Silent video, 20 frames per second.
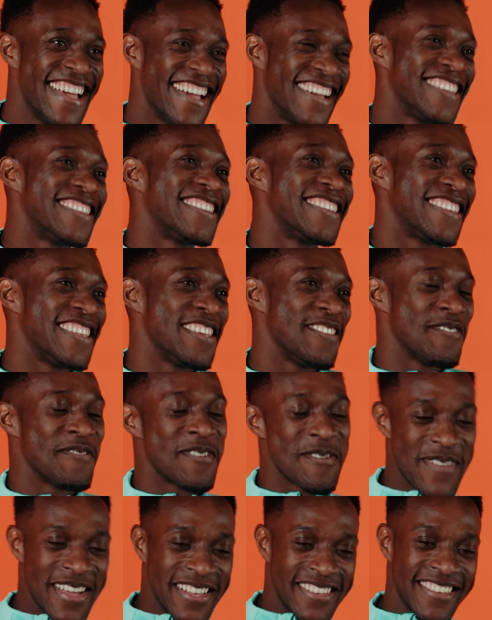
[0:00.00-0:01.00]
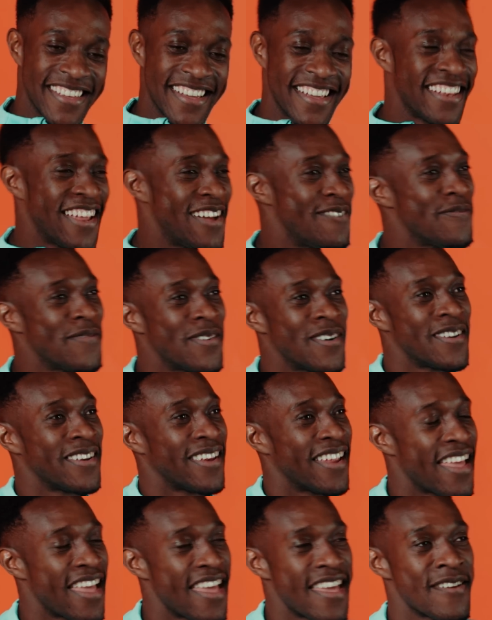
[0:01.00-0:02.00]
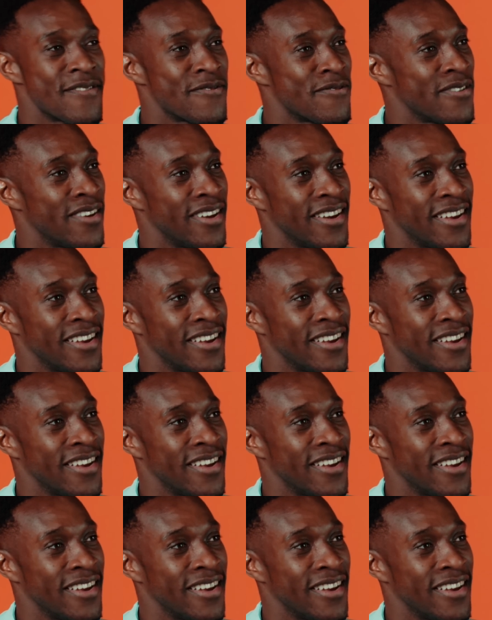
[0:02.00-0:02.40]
I used to sleep with my bedside lamp on every